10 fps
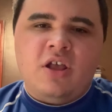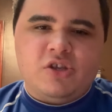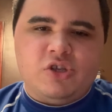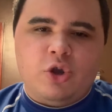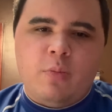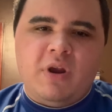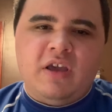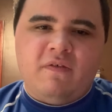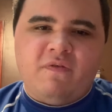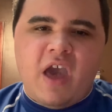
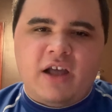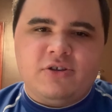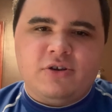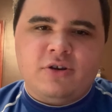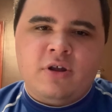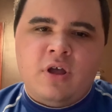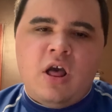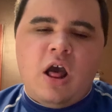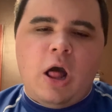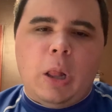determining factor.
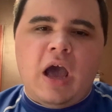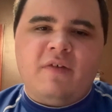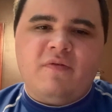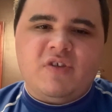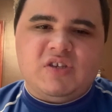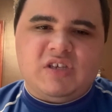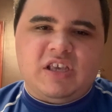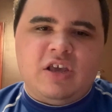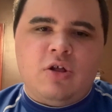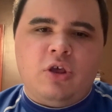A lot of it's
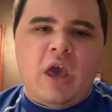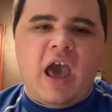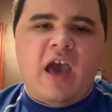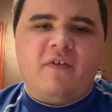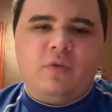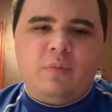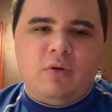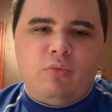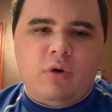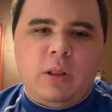skill. You have to
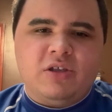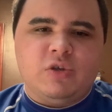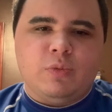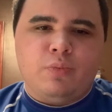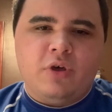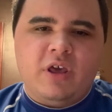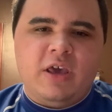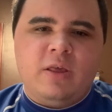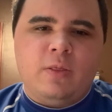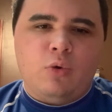be willing to put in the